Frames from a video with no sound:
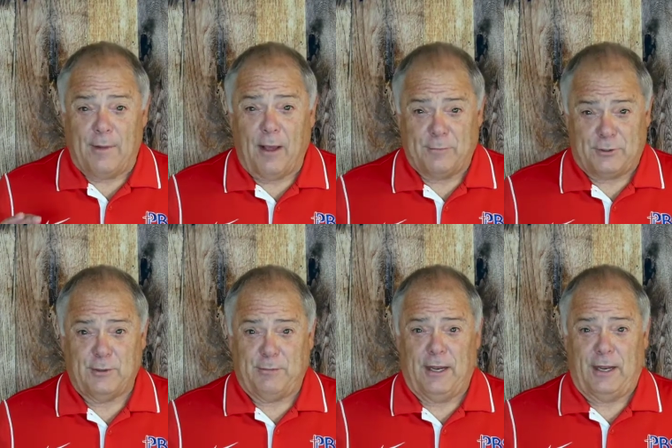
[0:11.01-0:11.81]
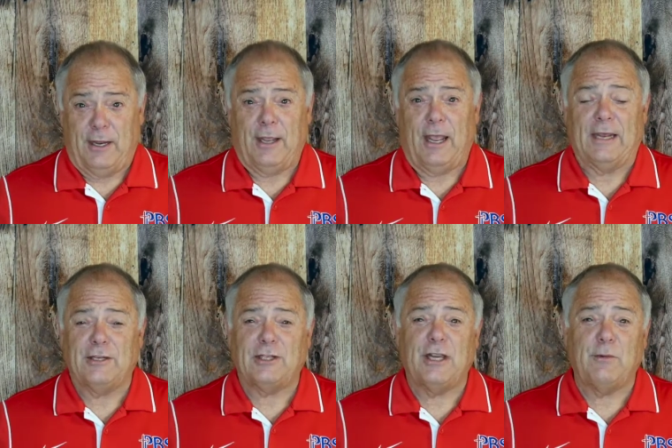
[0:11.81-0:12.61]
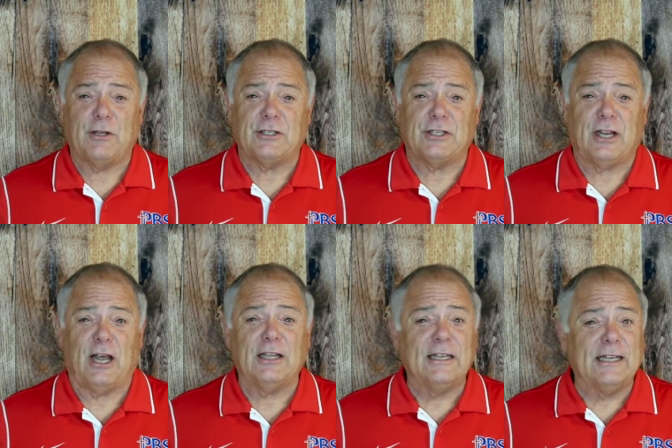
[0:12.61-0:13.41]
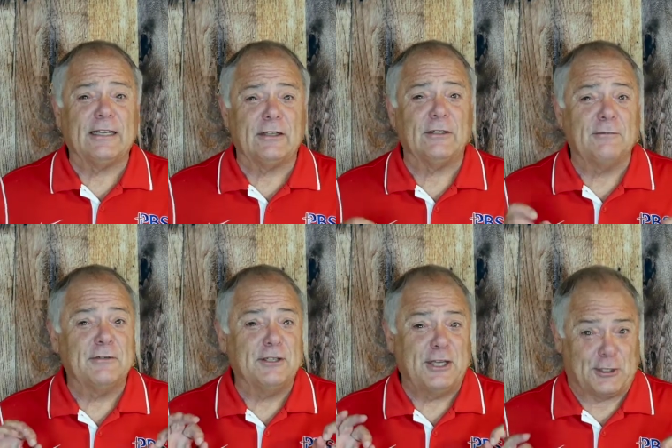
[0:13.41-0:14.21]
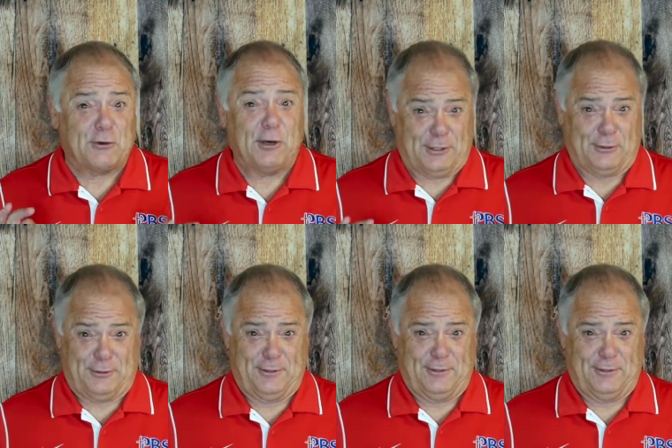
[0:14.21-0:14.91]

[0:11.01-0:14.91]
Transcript: up to me and she was a little disgruntled.